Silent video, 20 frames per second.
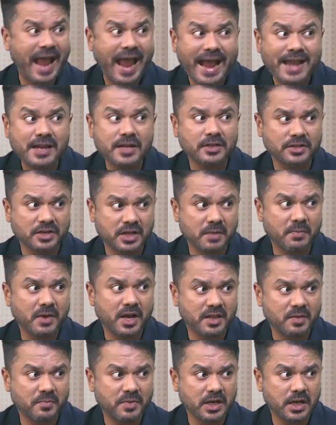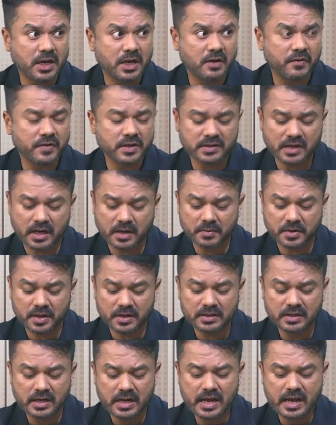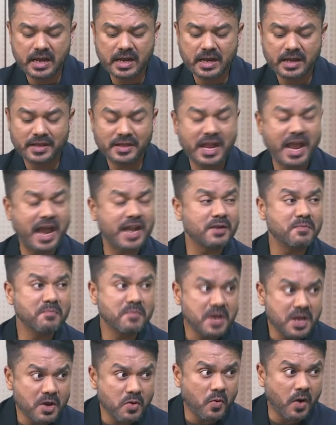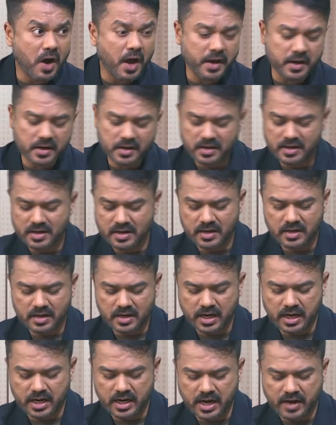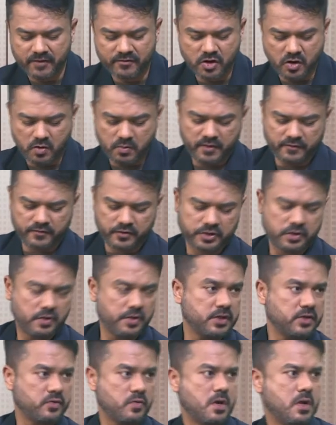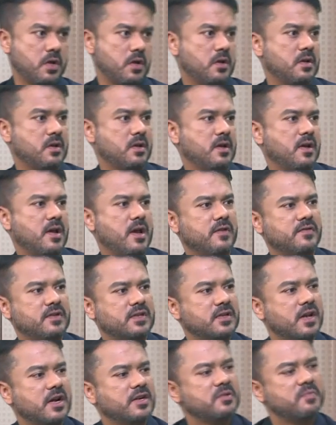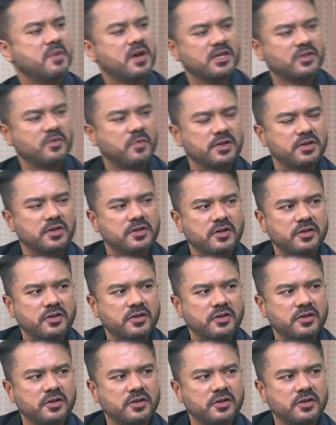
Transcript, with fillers: hand it to him at the beginning of the segment. They handed me one, and I've got one for Dawn as well. Oh, I decided to pass you. one to